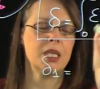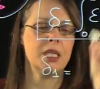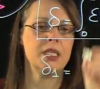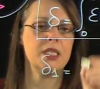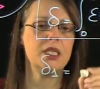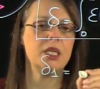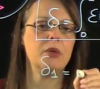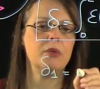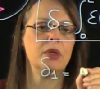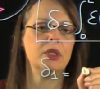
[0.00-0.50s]

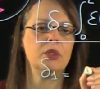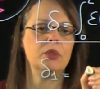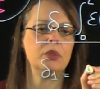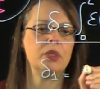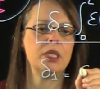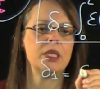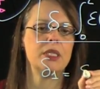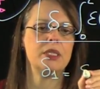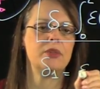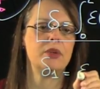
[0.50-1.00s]
is equal to
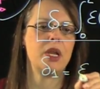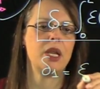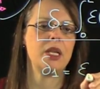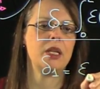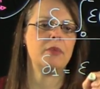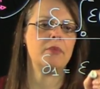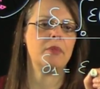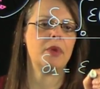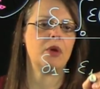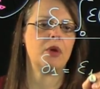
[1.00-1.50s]
the
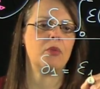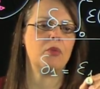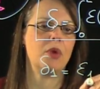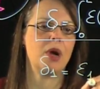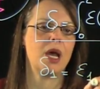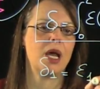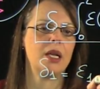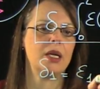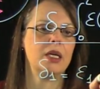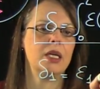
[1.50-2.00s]
strain in bar
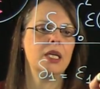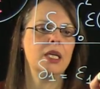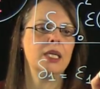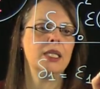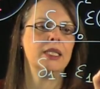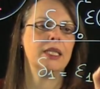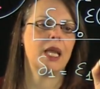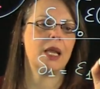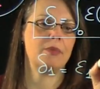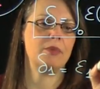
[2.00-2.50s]
1
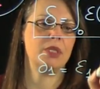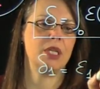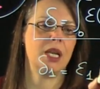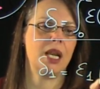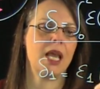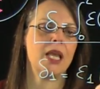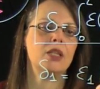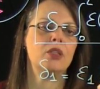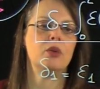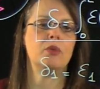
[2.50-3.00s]
times the
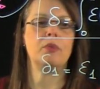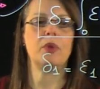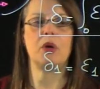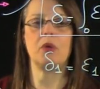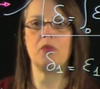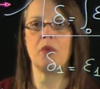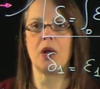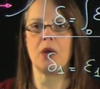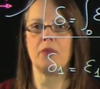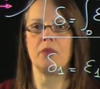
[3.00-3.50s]
length of bar
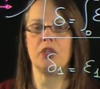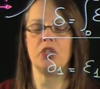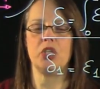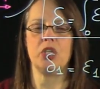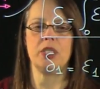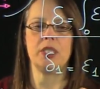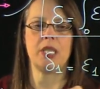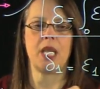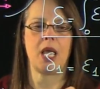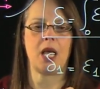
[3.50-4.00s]
1, which
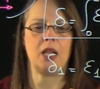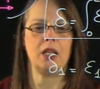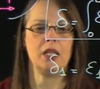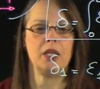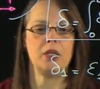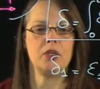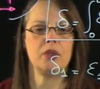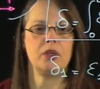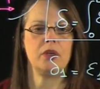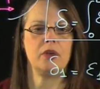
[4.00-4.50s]
is L,
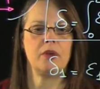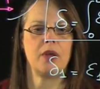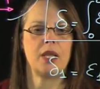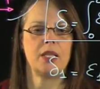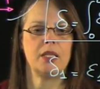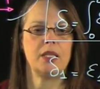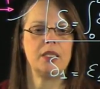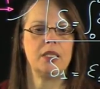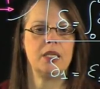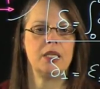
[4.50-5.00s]
and you can
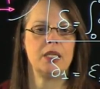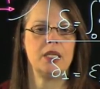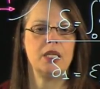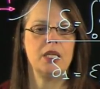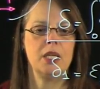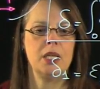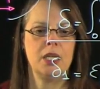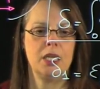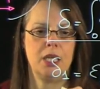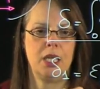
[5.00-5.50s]
write that the
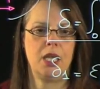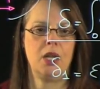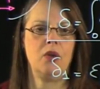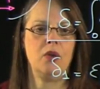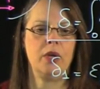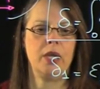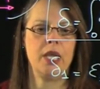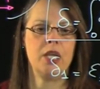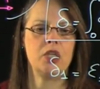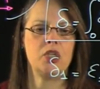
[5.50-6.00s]

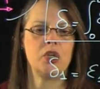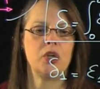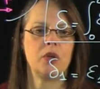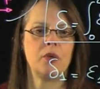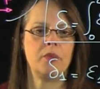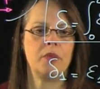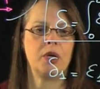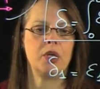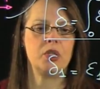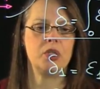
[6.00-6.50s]
elongation
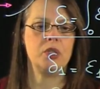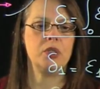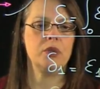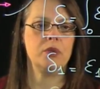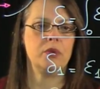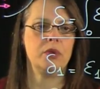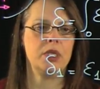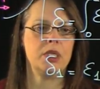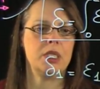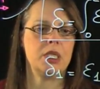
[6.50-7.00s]
of bar
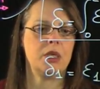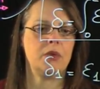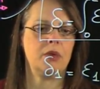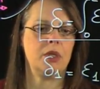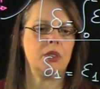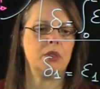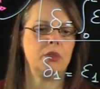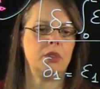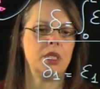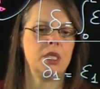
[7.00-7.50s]
2 is
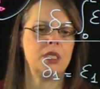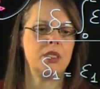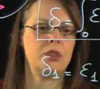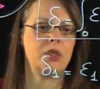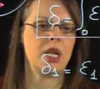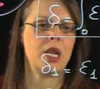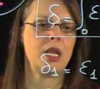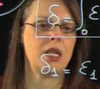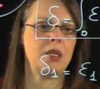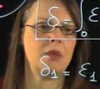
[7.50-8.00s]
equal to the
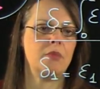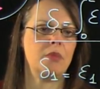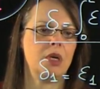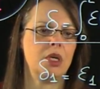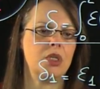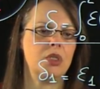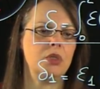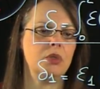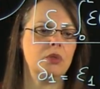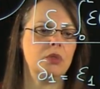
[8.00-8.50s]
strain in
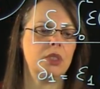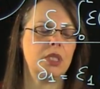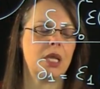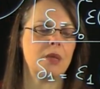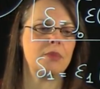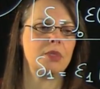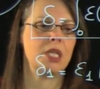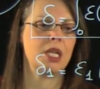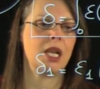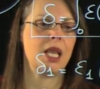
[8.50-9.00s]
bar 2
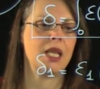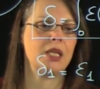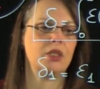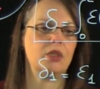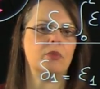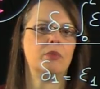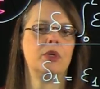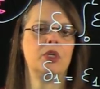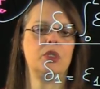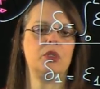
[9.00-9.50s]
times the length
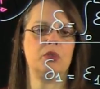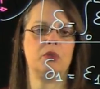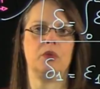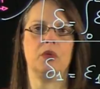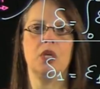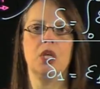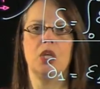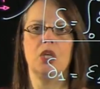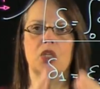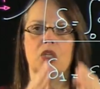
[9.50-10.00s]
of bar 2.
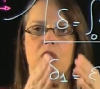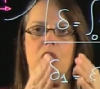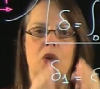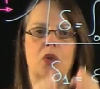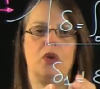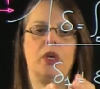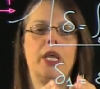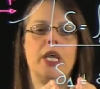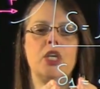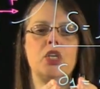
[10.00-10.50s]
So
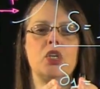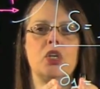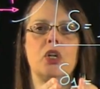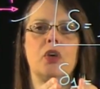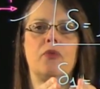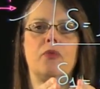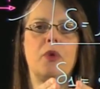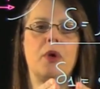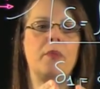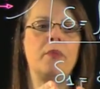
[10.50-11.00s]
elongation
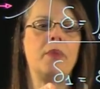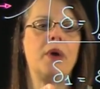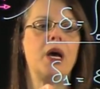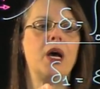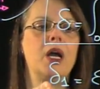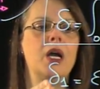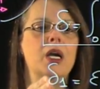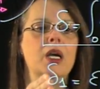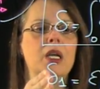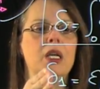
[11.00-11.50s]
of one
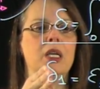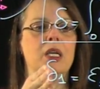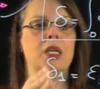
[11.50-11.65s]
bar